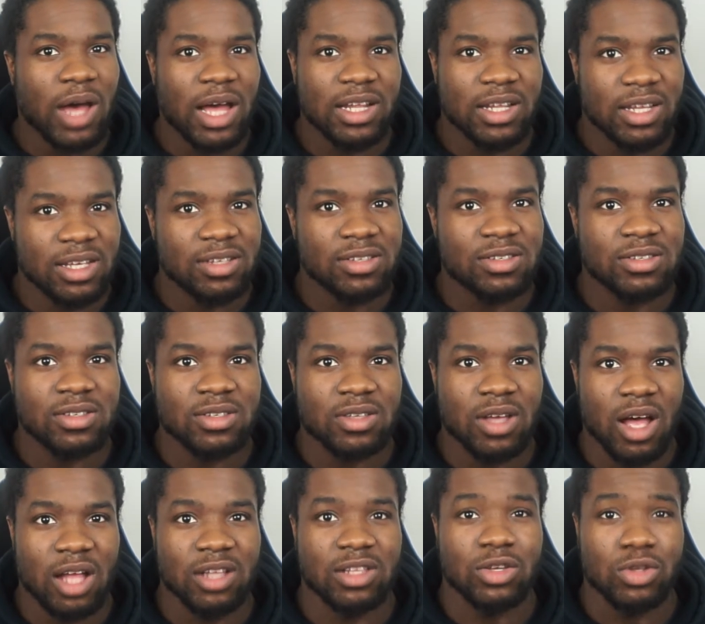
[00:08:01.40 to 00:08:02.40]
at least
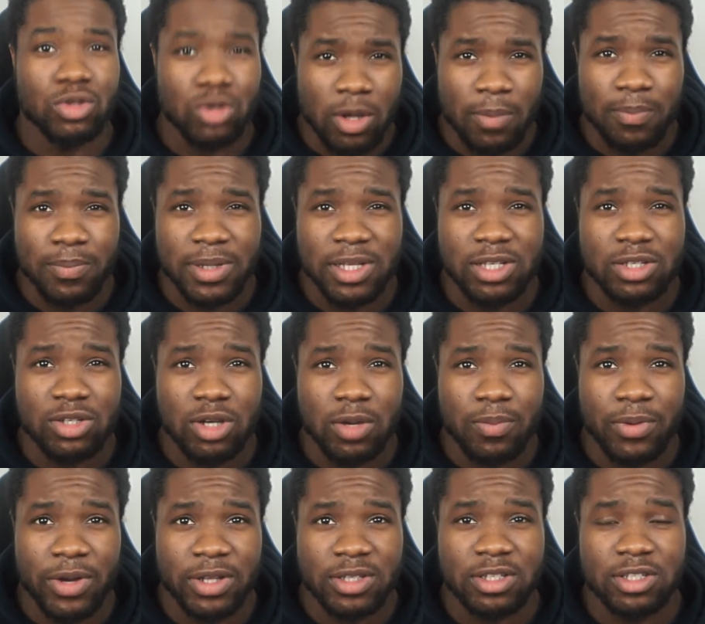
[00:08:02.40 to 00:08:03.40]
until you complete your
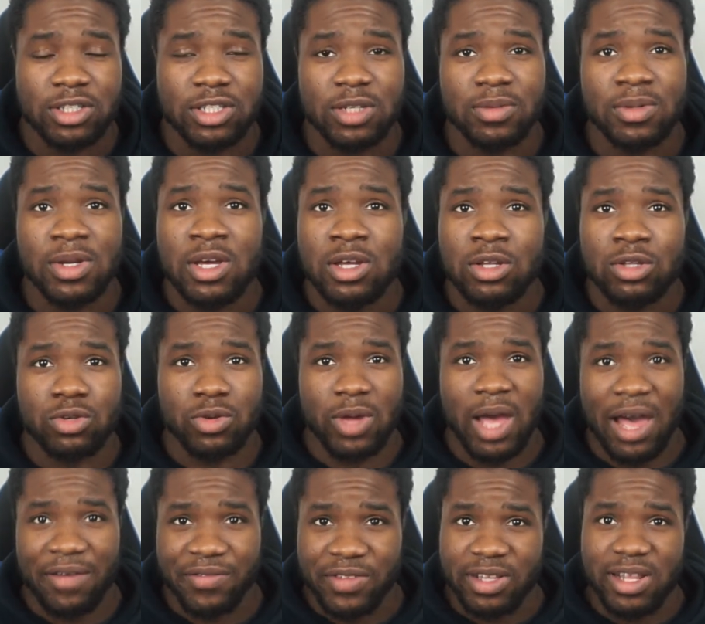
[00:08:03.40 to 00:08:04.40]
apprenticeship to
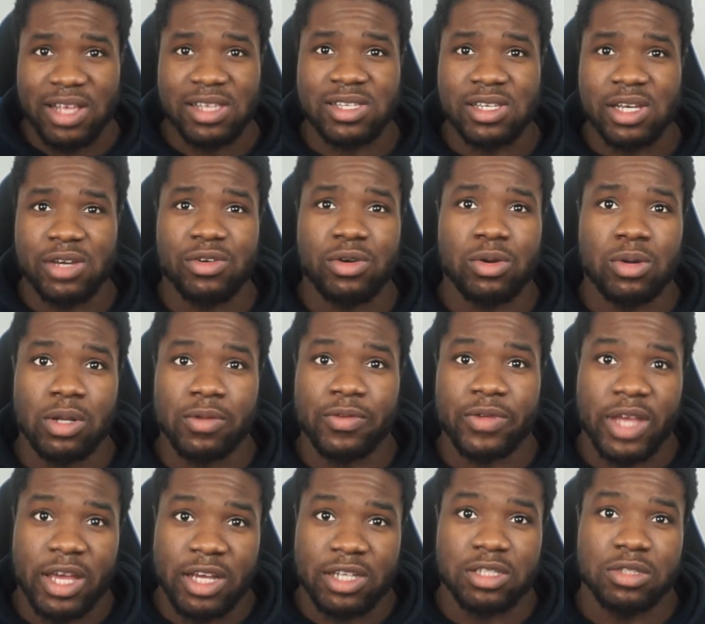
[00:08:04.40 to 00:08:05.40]
have the necessary
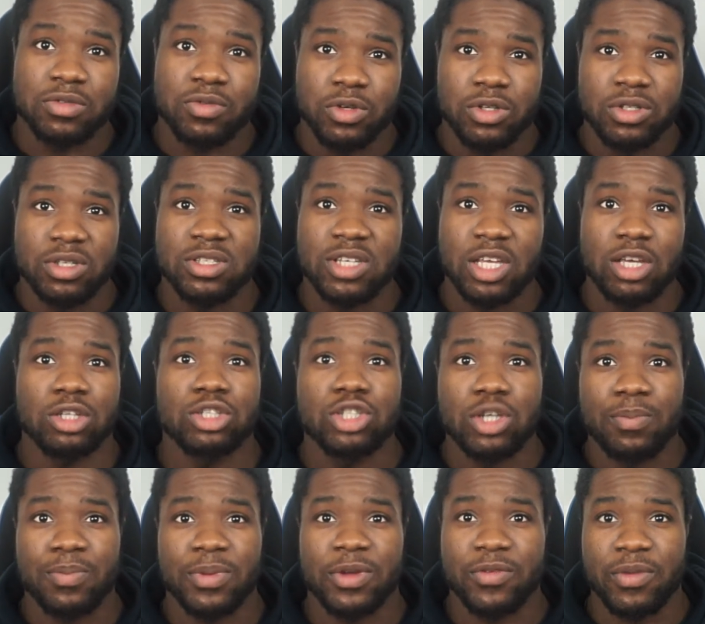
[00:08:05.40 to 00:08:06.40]
qualifications for you to say you're
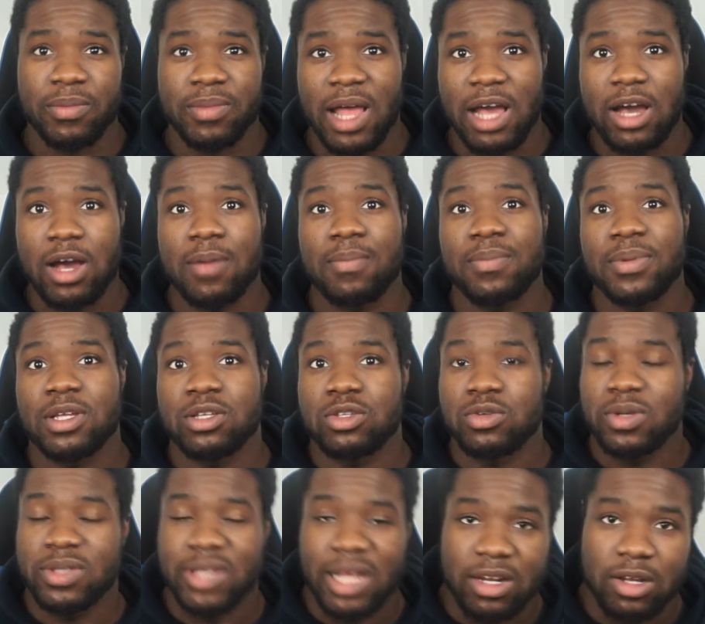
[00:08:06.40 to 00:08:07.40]
jumping from that company to
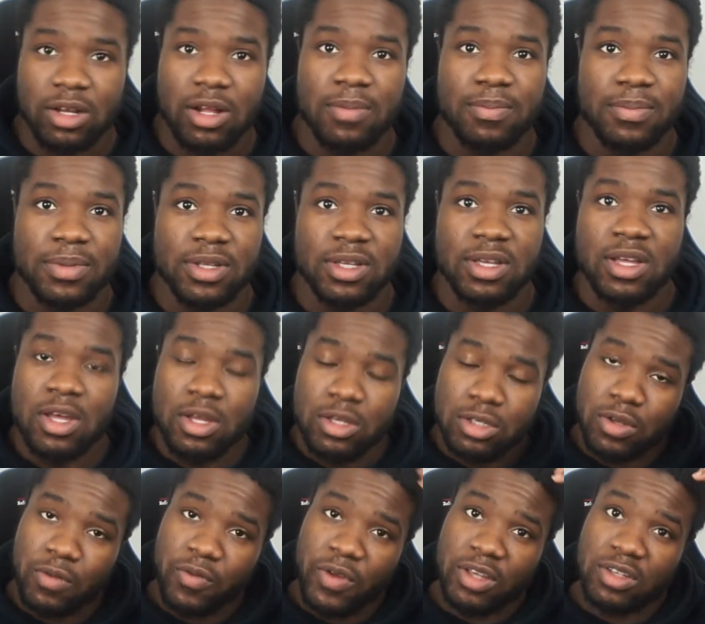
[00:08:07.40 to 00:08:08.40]
another company.
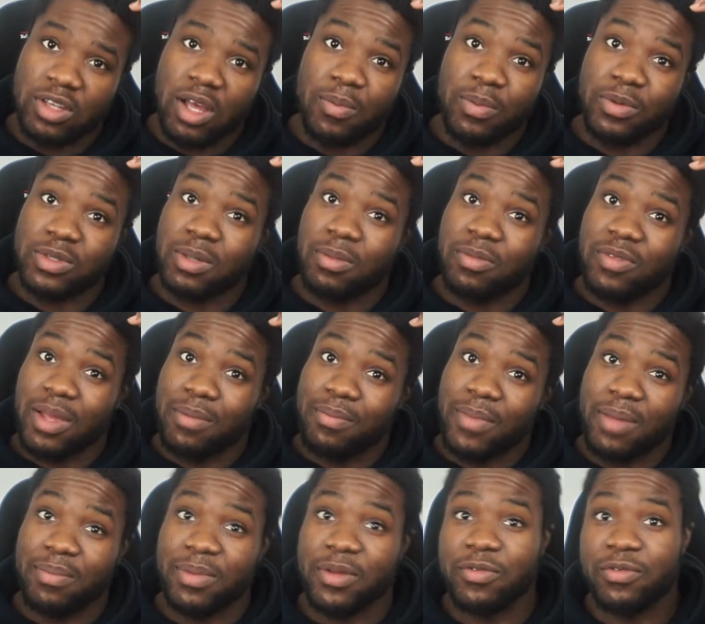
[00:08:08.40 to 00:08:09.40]
So for example, some of them
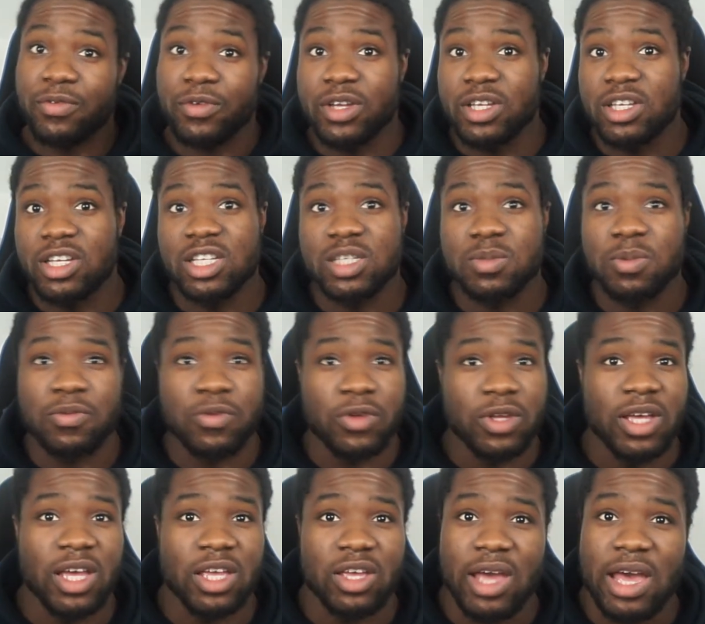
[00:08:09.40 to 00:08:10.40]
might be 3 years before you
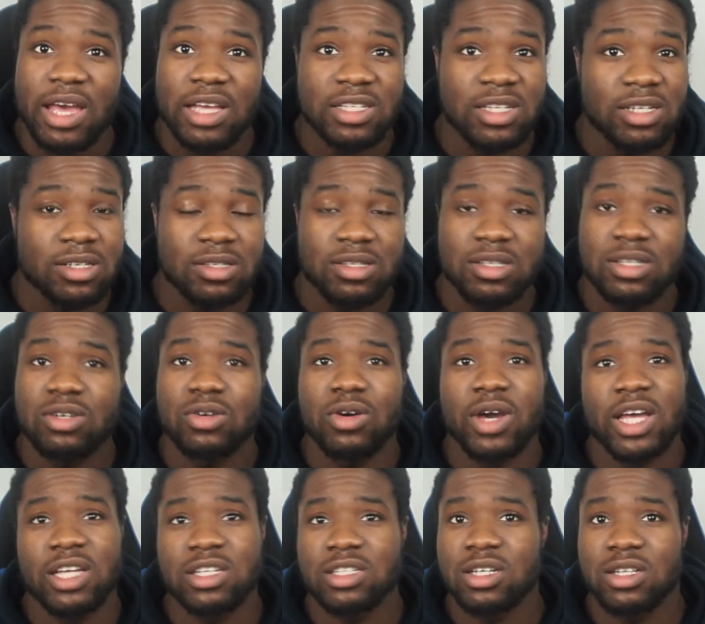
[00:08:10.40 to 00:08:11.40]
get your HNC or
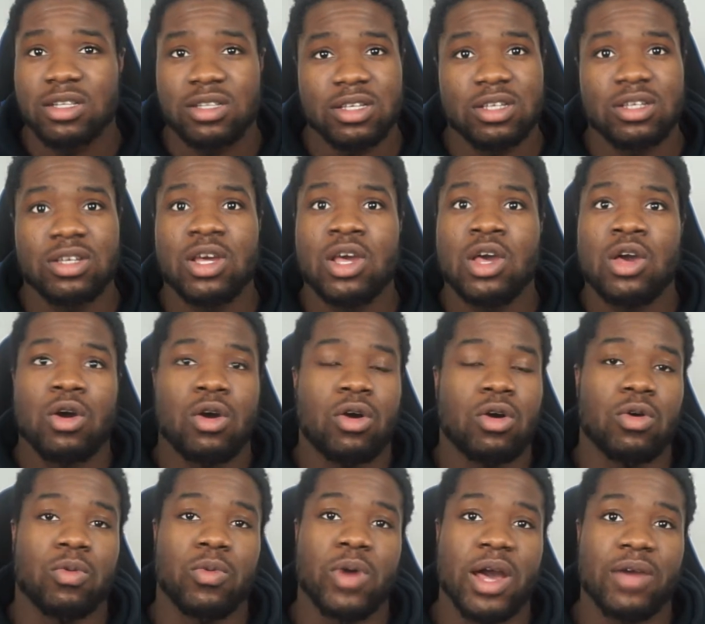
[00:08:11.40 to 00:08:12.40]
HND
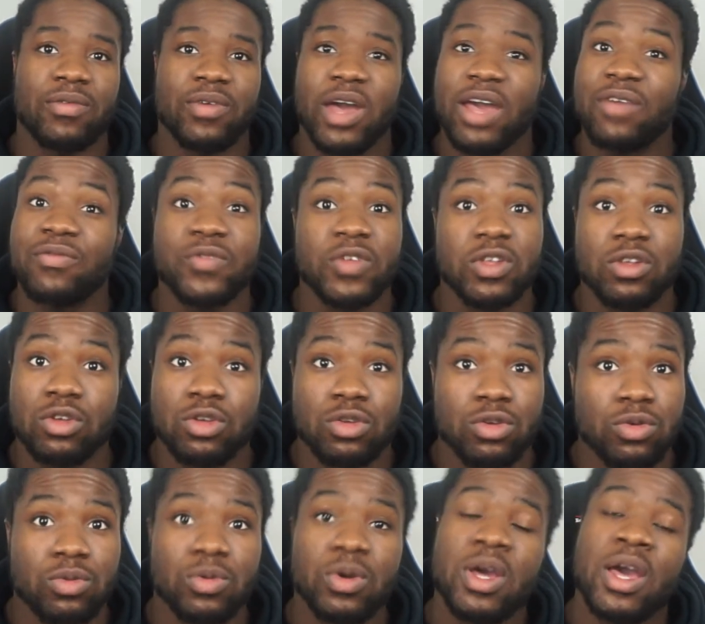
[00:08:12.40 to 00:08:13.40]
or whatever
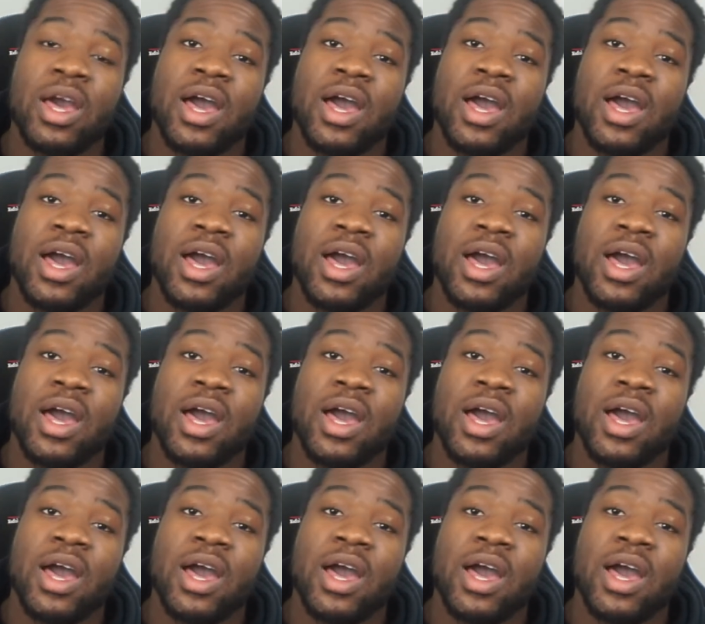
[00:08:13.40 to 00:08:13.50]
MVQ.